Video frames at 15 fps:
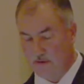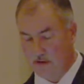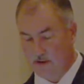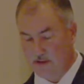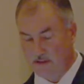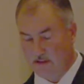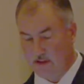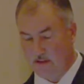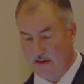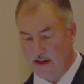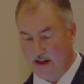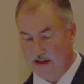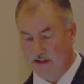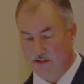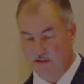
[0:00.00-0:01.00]
You can see the
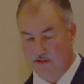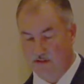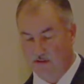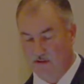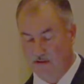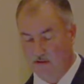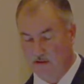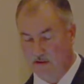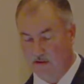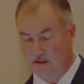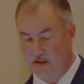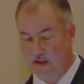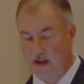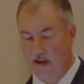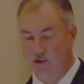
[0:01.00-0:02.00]
hex, the
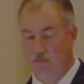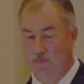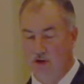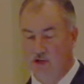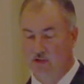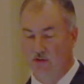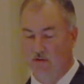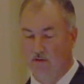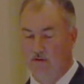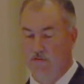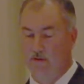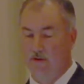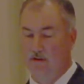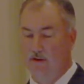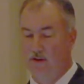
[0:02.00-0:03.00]
DH pressure
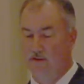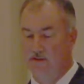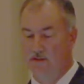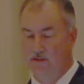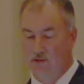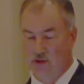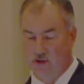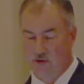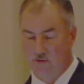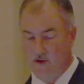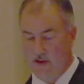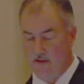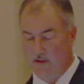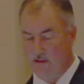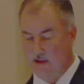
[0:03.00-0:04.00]
release shoe
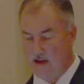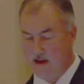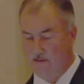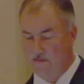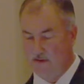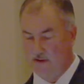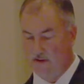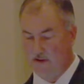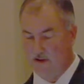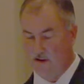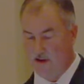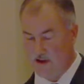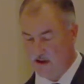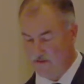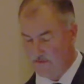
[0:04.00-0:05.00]
on the left, and then
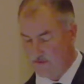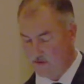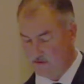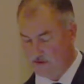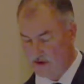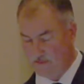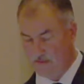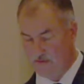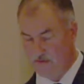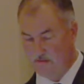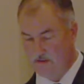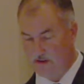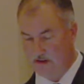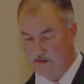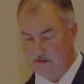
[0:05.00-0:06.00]
an AFO type
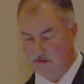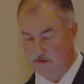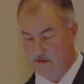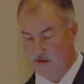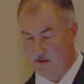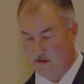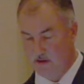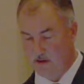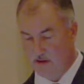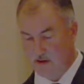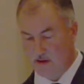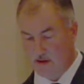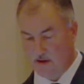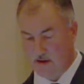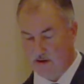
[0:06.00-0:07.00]
of device.
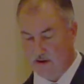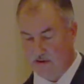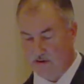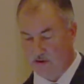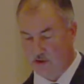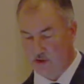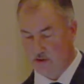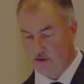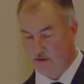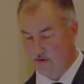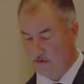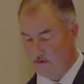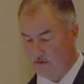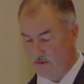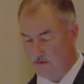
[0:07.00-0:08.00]
And another
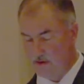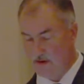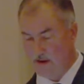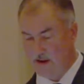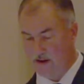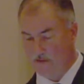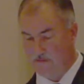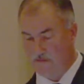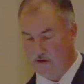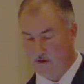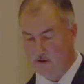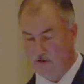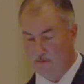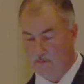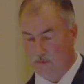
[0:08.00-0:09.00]
shoe, an
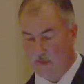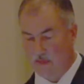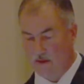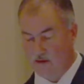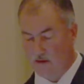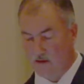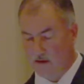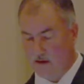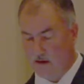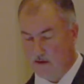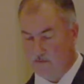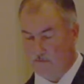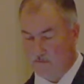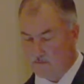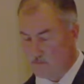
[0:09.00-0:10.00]
AFO,
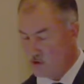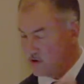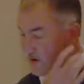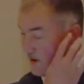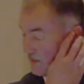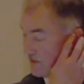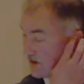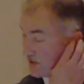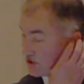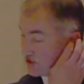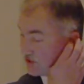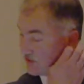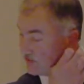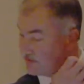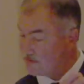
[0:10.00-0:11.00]
more diabetic
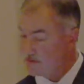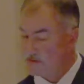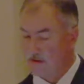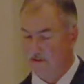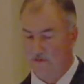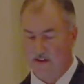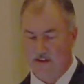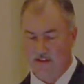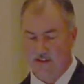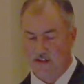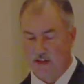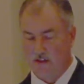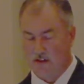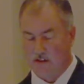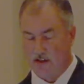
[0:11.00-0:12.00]
shoes. If you can
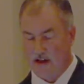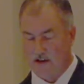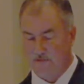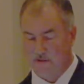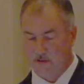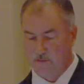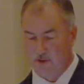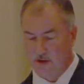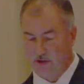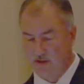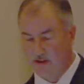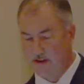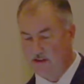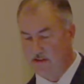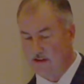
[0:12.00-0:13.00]
see the left, this
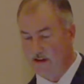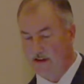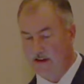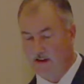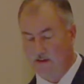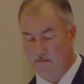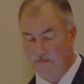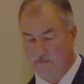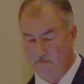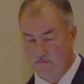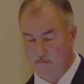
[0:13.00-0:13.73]
patient has a